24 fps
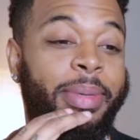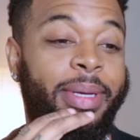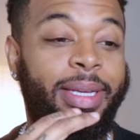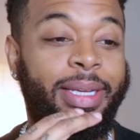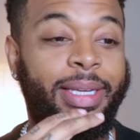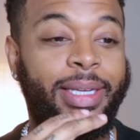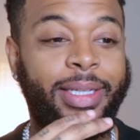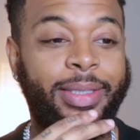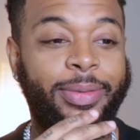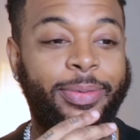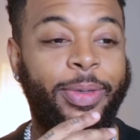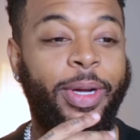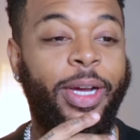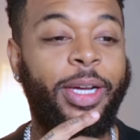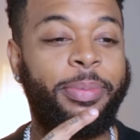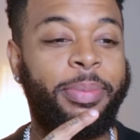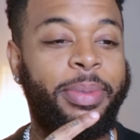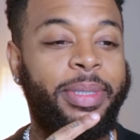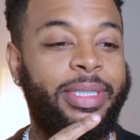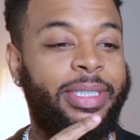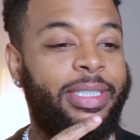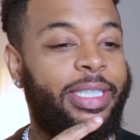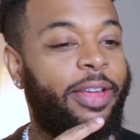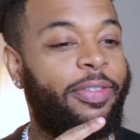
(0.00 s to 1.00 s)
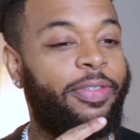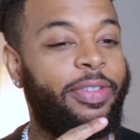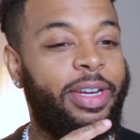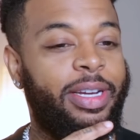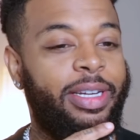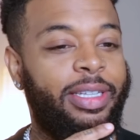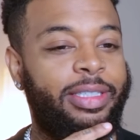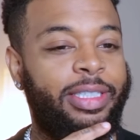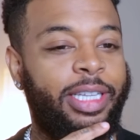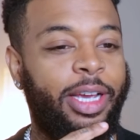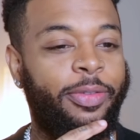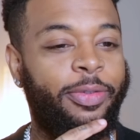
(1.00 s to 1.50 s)
man. Rugby is
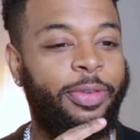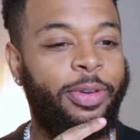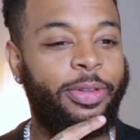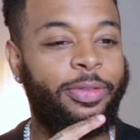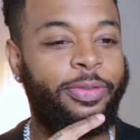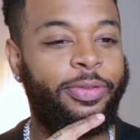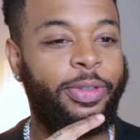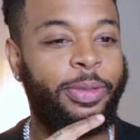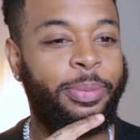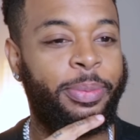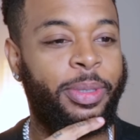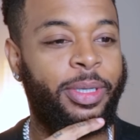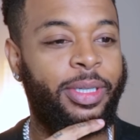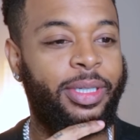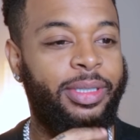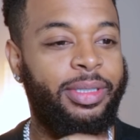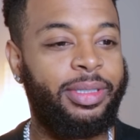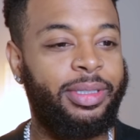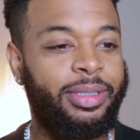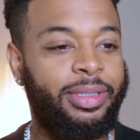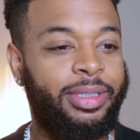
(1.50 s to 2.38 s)
definitely tougher than football.